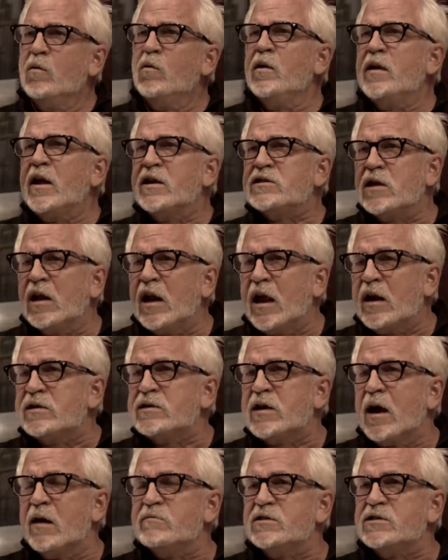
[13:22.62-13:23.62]
Well, that's a lot of
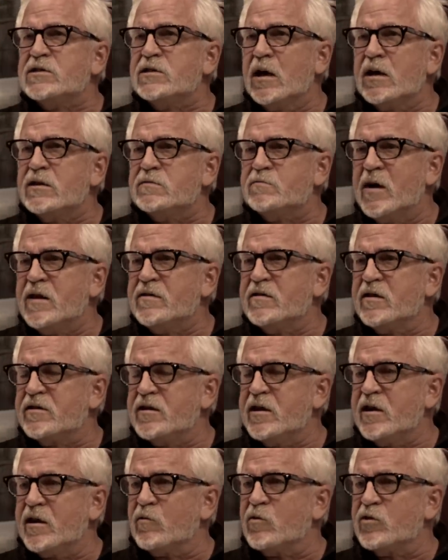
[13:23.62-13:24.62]
times has been the
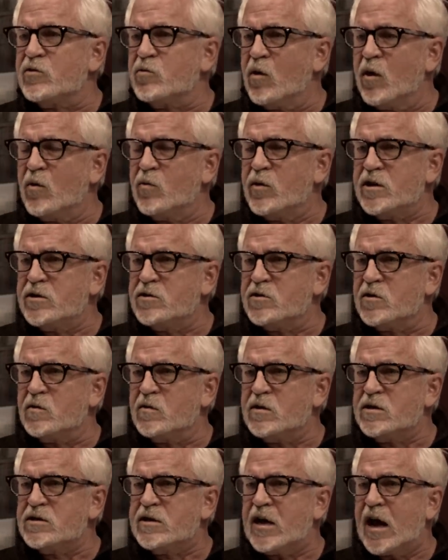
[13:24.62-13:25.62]
thing with what we
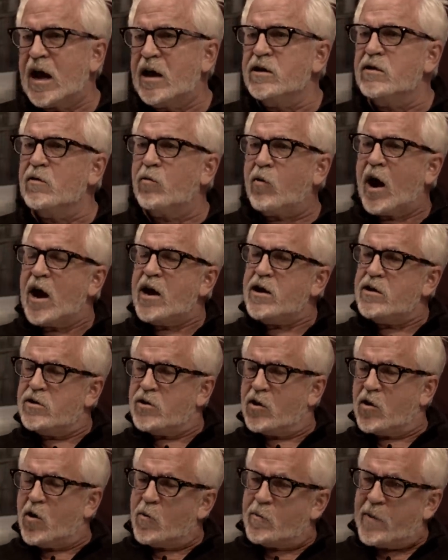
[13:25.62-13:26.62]
do is that you write,
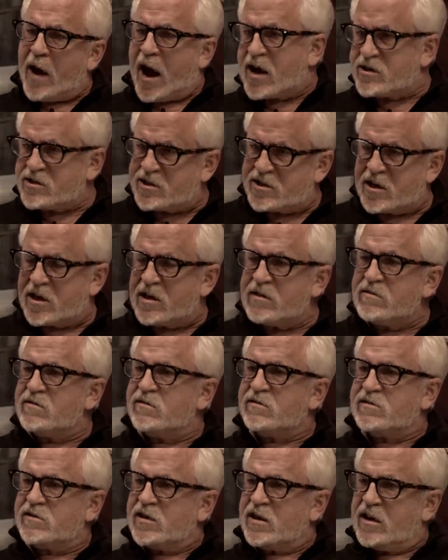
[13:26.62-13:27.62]
you go past it,
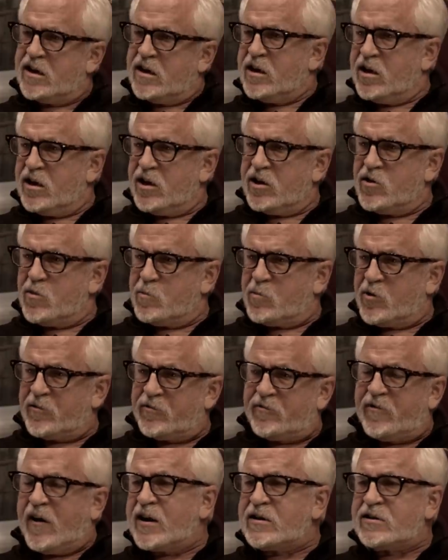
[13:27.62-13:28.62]
you
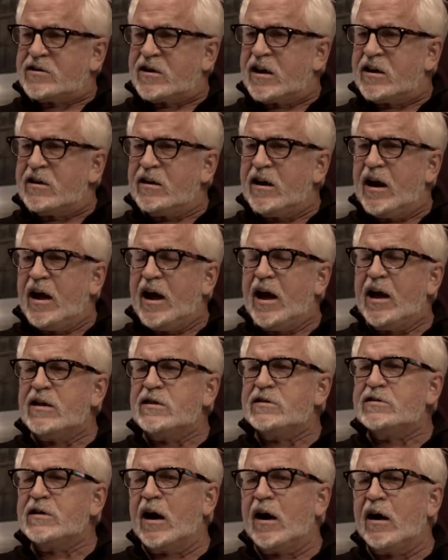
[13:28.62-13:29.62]
perfect it,
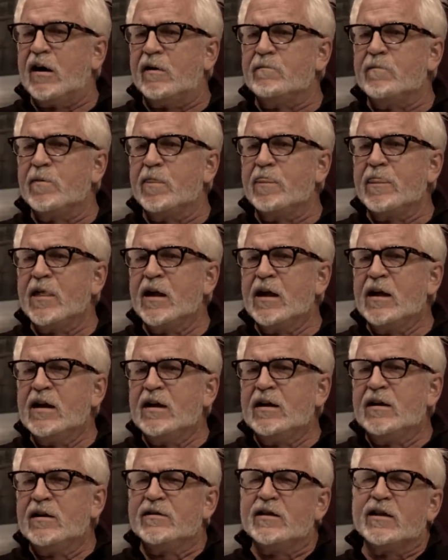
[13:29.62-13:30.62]
and uh,
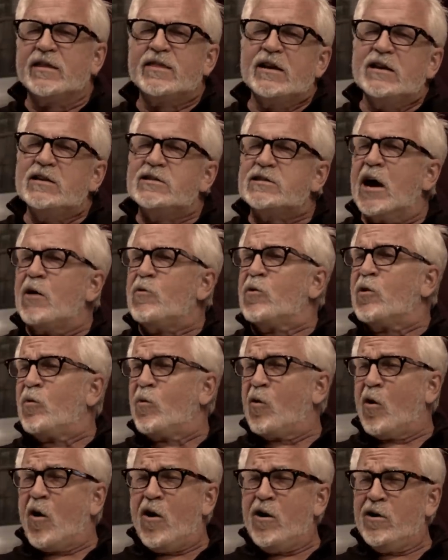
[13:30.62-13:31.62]
the things that
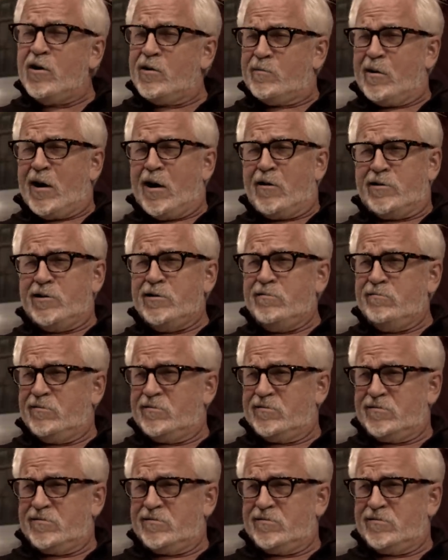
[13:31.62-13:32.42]
were wrong about it